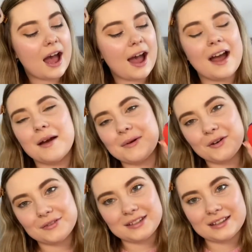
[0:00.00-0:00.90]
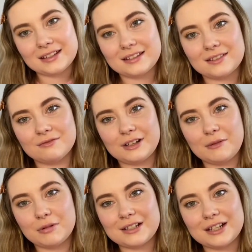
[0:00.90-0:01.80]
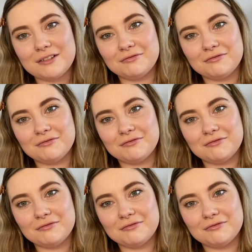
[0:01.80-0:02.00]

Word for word: um, and obviously this is a really pretty